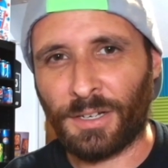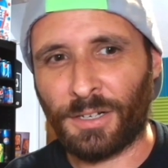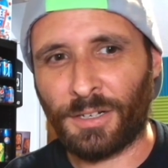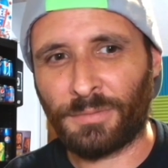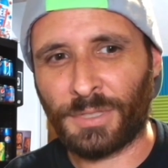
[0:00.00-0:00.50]

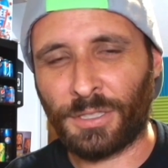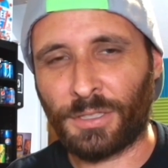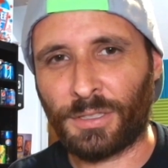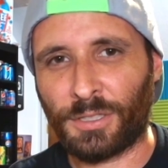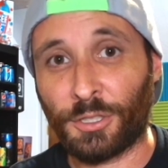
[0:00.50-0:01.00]

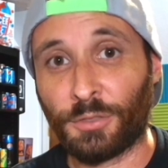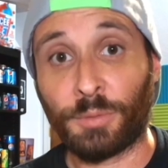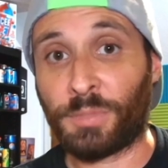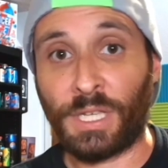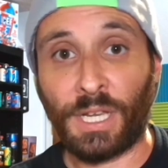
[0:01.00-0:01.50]
the
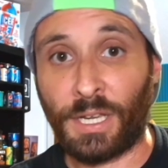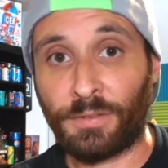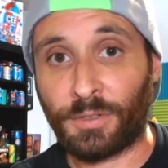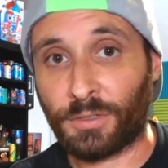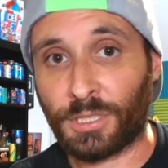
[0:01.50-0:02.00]
human
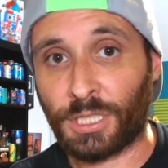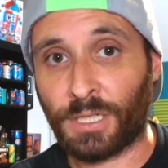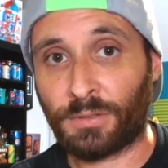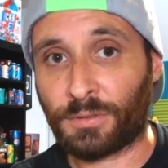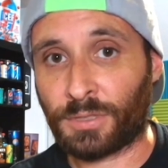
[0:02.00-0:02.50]
behavior in
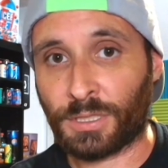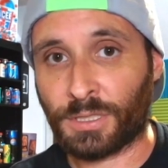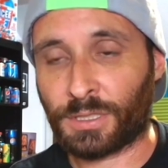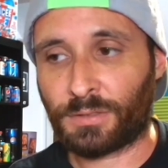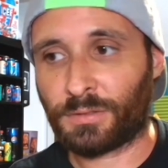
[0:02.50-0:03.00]
general, and
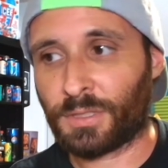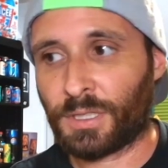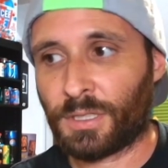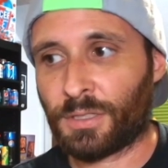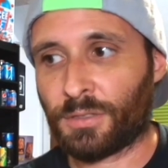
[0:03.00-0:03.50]
just,
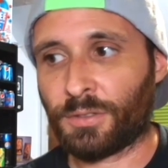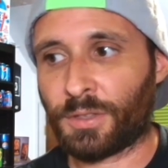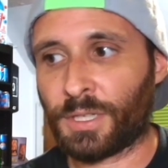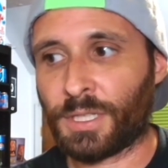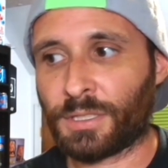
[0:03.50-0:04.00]
you know,
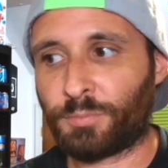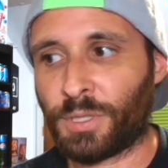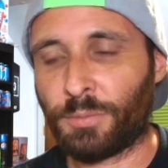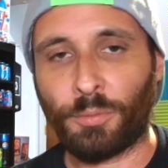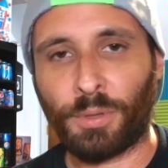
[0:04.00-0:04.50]
the things
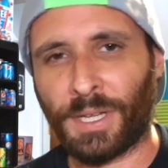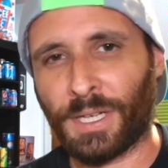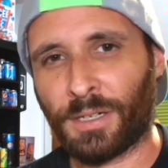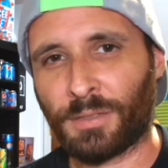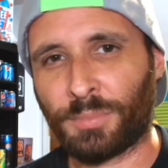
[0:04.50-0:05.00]
people
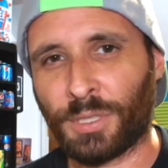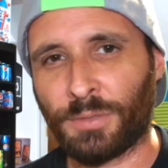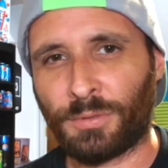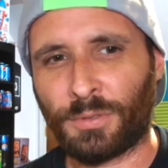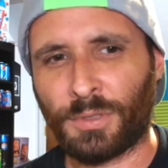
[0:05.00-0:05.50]
play on
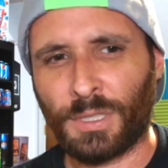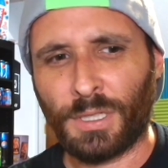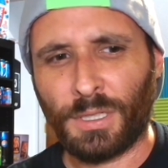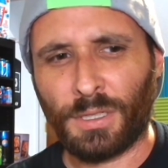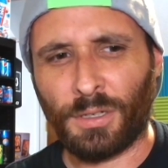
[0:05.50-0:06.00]
people
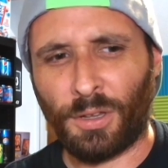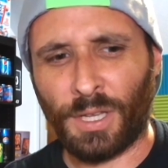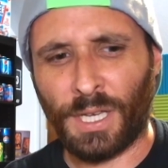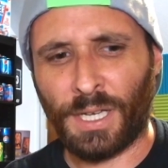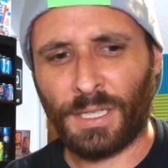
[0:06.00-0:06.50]
and all
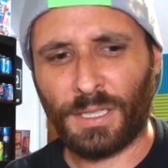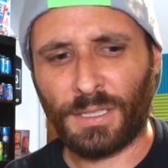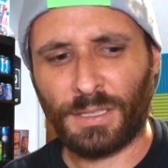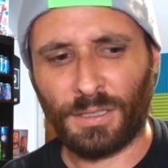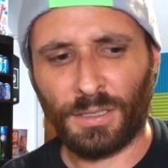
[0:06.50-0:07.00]
that.
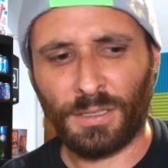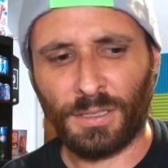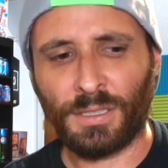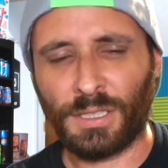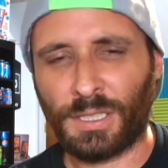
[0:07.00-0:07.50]
So
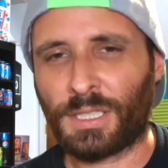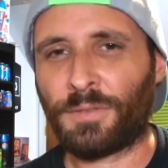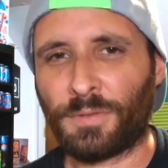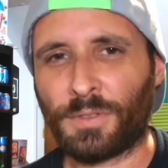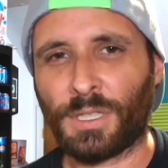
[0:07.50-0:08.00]
it's
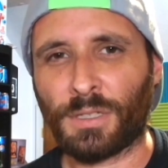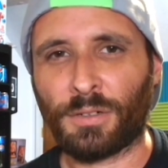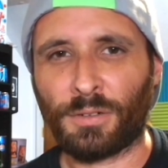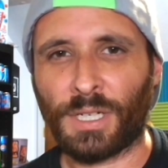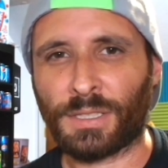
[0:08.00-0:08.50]
definitely
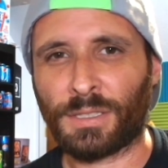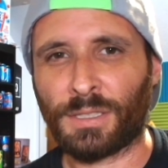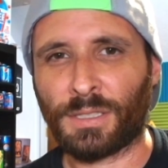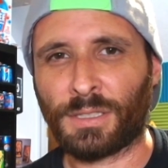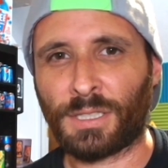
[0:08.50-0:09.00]

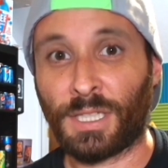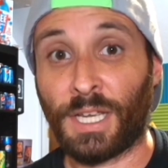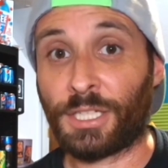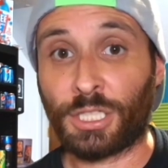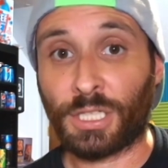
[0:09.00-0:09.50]
interesting. It's an
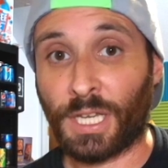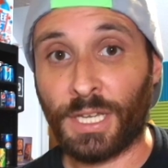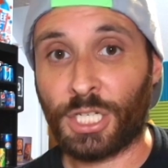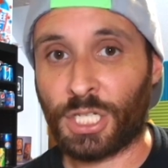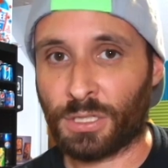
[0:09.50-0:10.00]

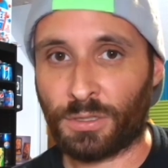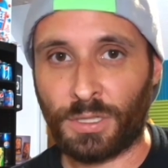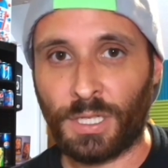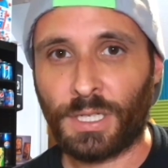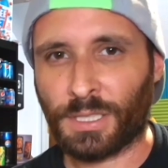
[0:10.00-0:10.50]

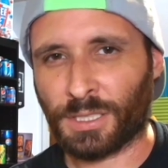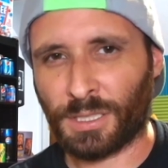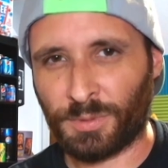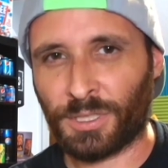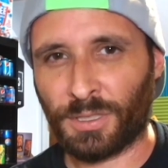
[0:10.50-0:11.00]
educational
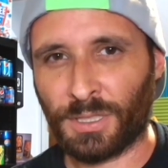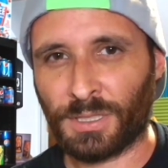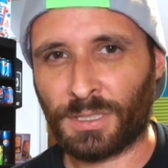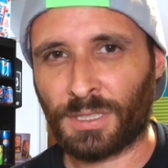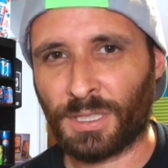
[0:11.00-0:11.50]

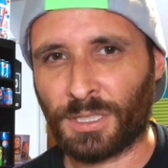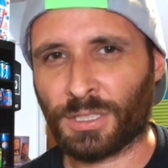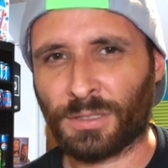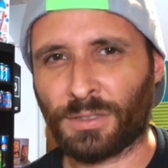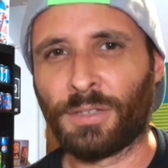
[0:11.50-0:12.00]
experience,
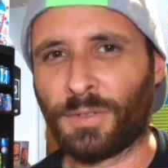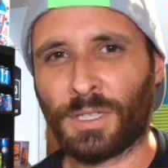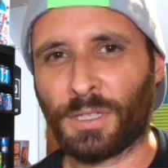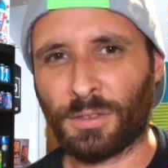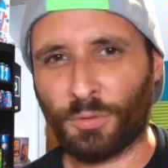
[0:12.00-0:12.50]
just
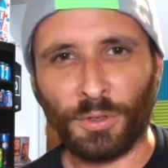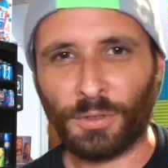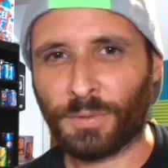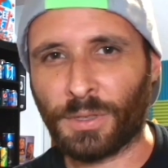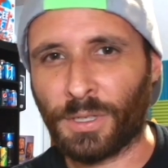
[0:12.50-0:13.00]
living in the
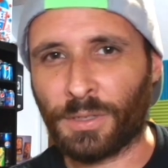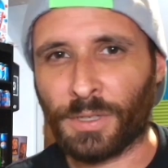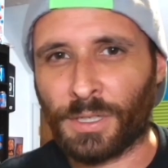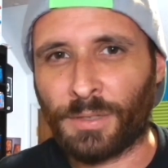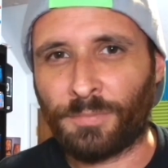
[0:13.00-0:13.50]
world we live
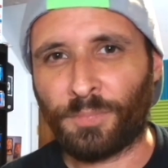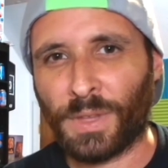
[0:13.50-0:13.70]
in.